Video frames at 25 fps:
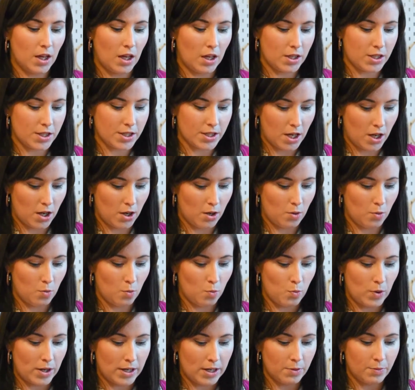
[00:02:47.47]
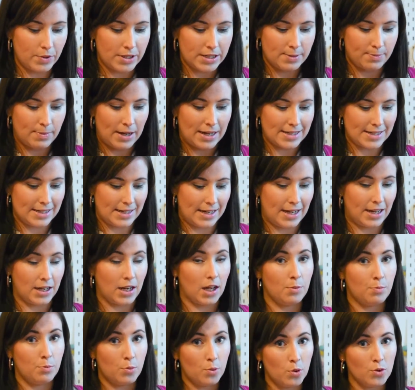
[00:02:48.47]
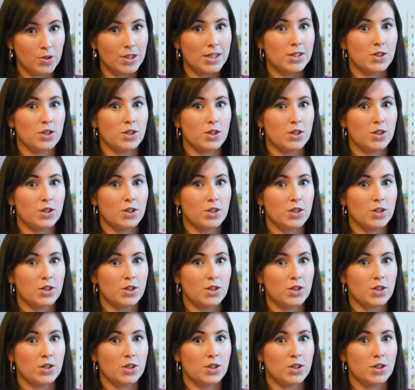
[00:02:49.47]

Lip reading: So when I went to Knowle, I bought this